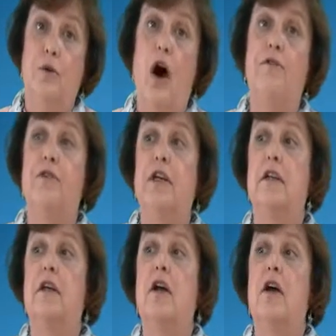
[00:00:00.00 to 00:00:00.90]

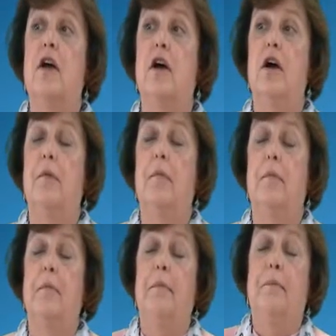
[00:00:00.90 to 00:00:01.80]
often
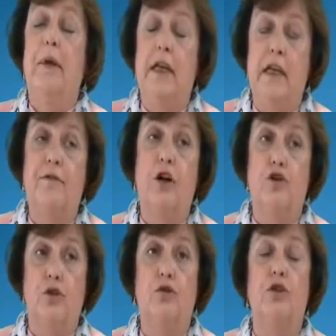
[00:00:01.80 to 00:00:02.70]
many of our
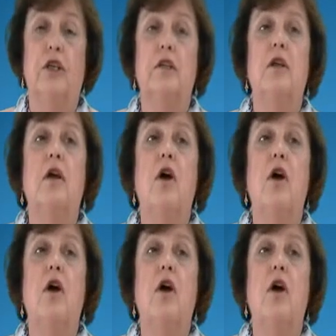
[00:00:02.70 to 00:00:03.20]
children